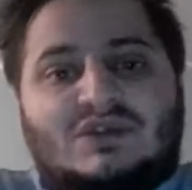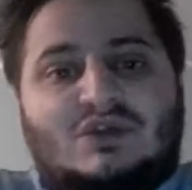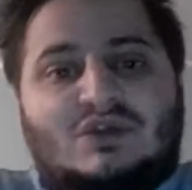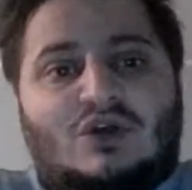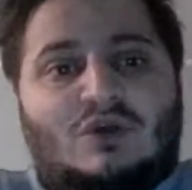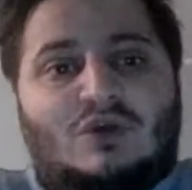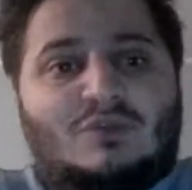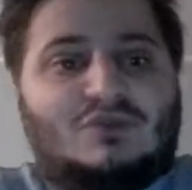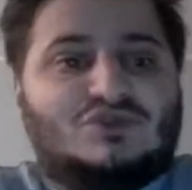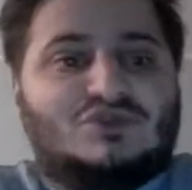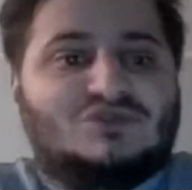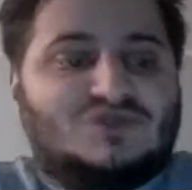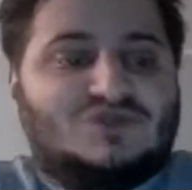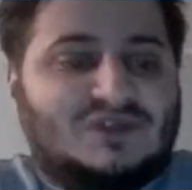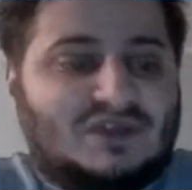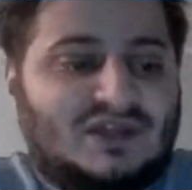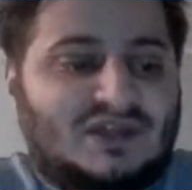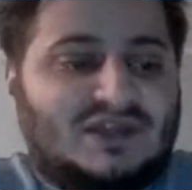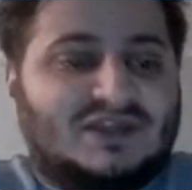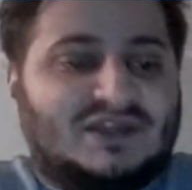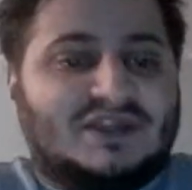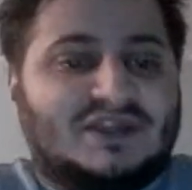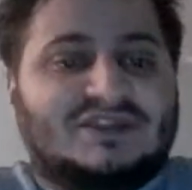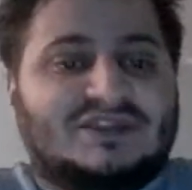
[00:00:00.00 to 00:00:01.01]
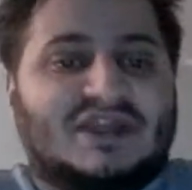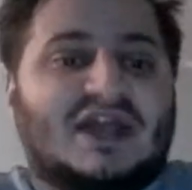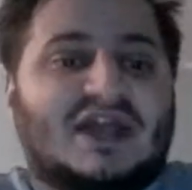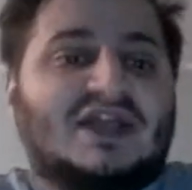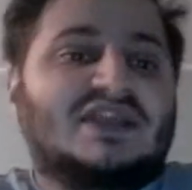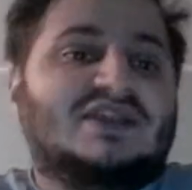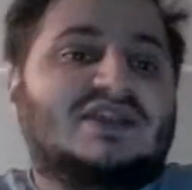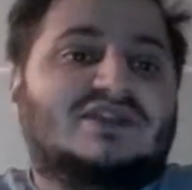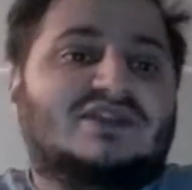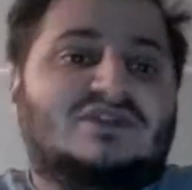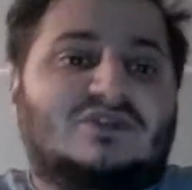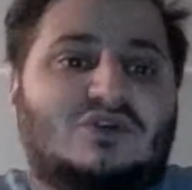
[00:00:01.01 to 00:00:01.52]
almost feel like they're
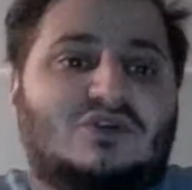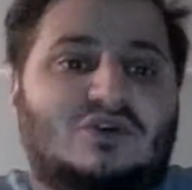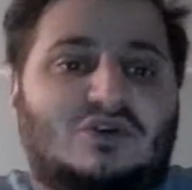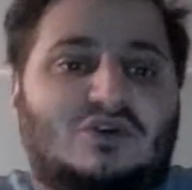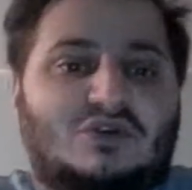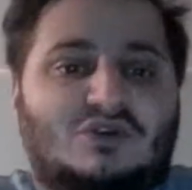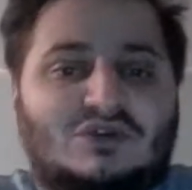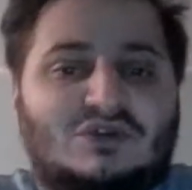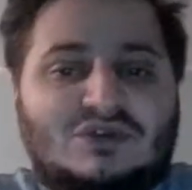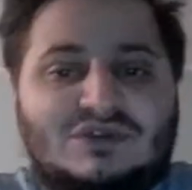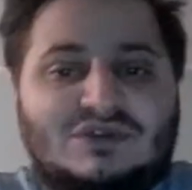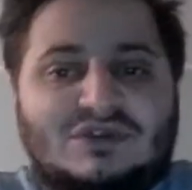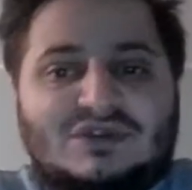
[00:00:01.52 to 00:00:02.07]
dying or